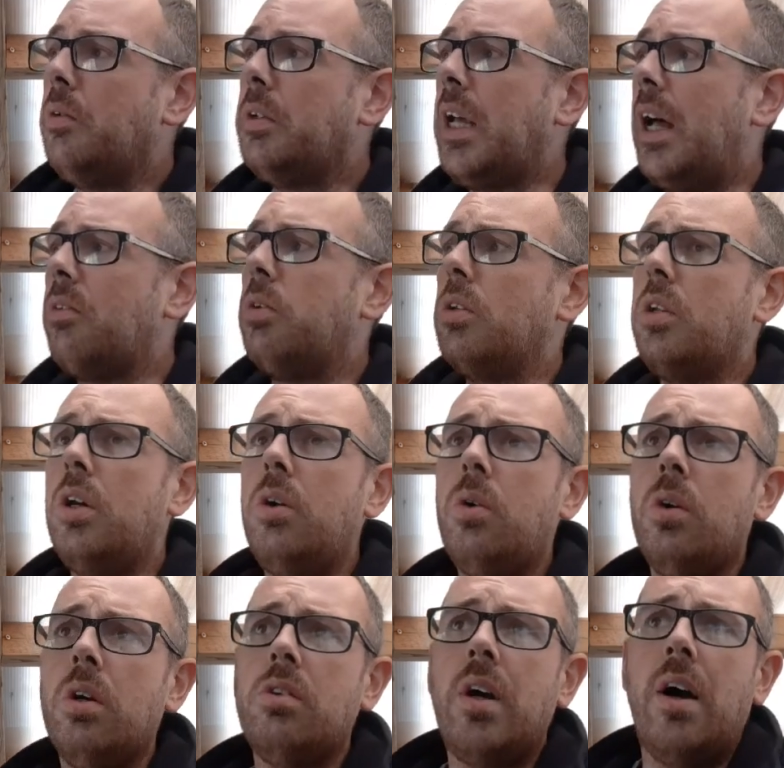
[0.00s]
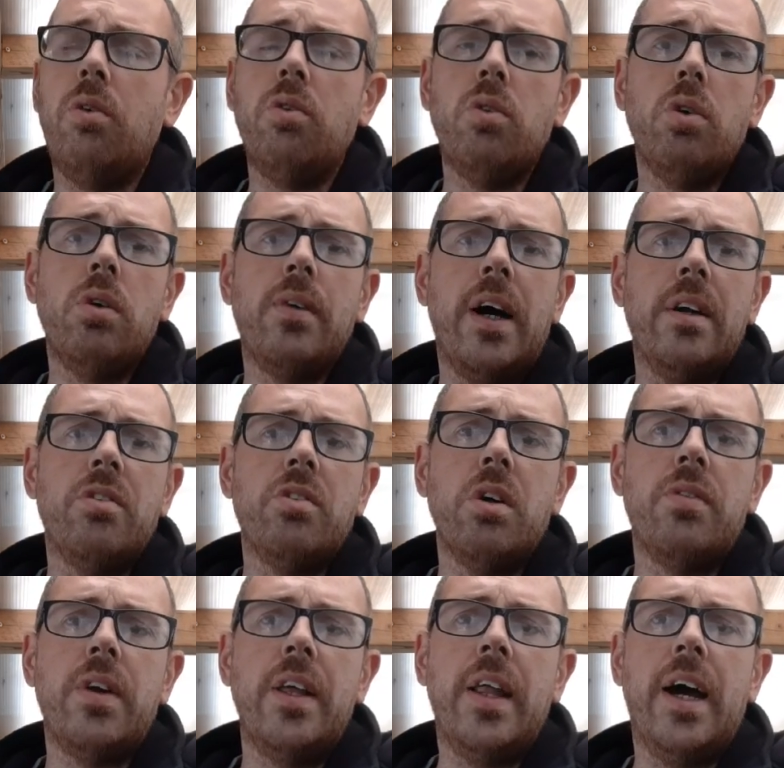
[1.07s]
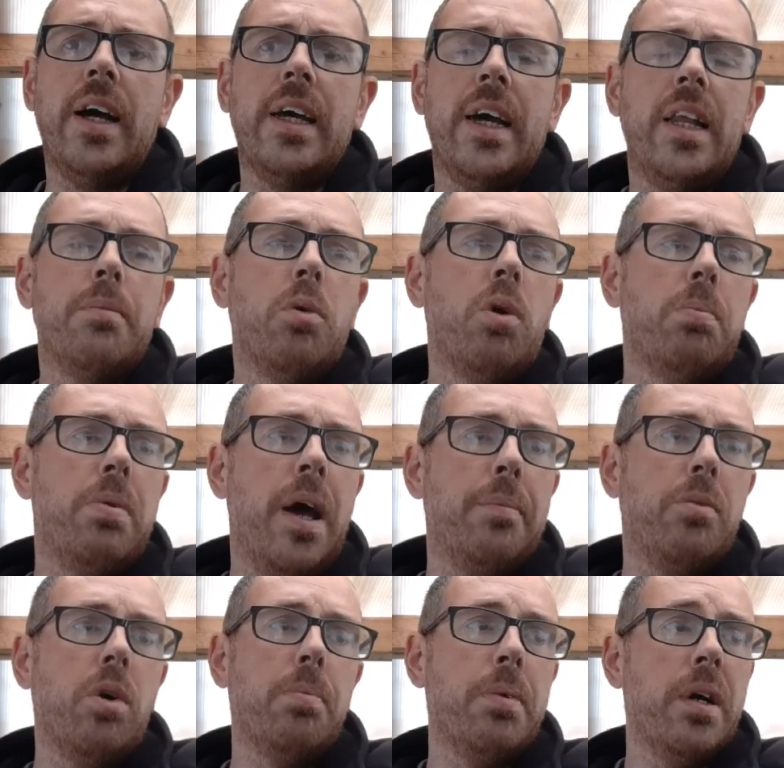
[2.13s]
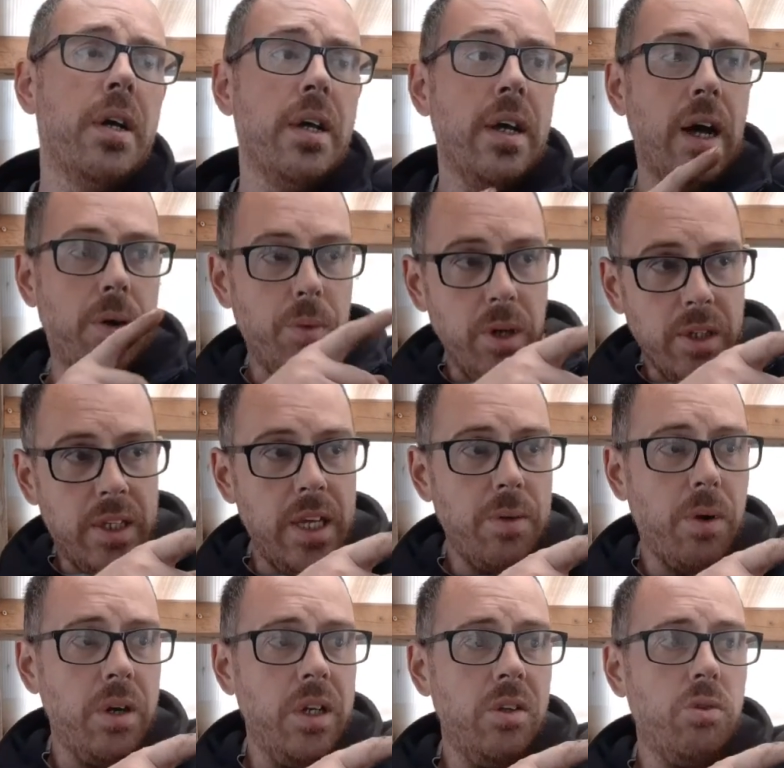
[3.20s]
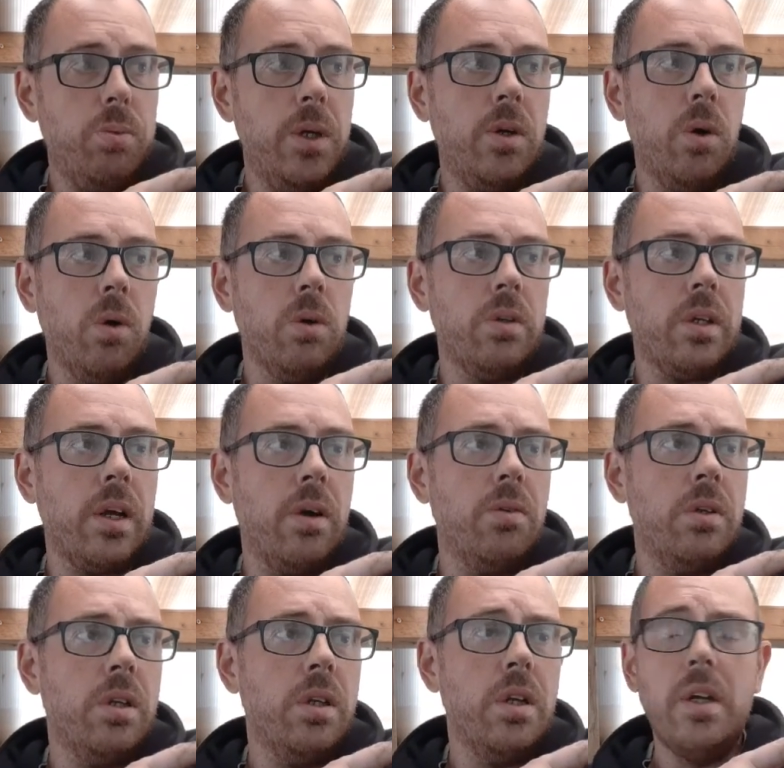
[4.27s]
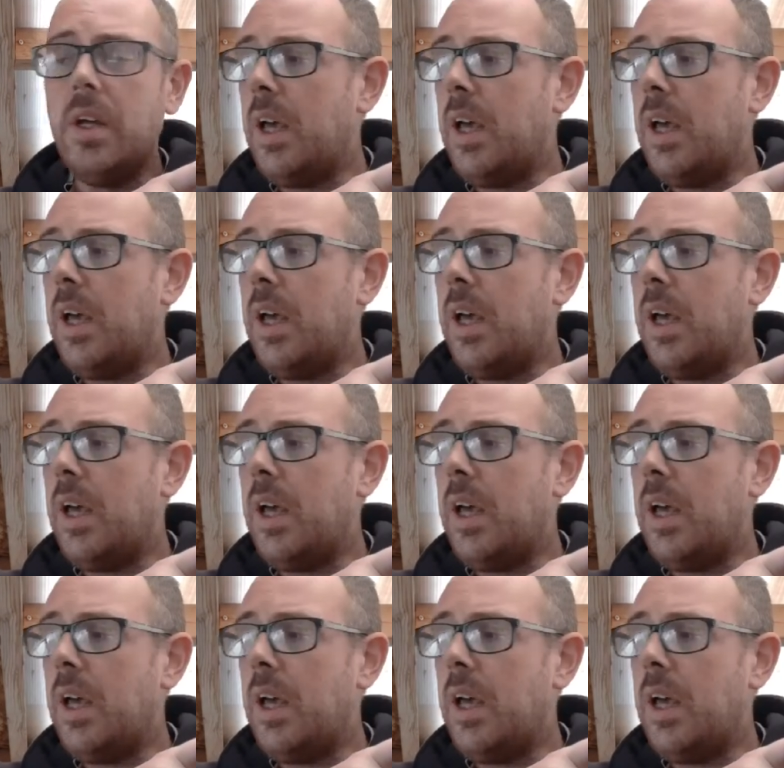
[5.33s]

My dad's going to turn all the grounds over and stuff like that and get them all prepped up. I will take one of these sweet corns out.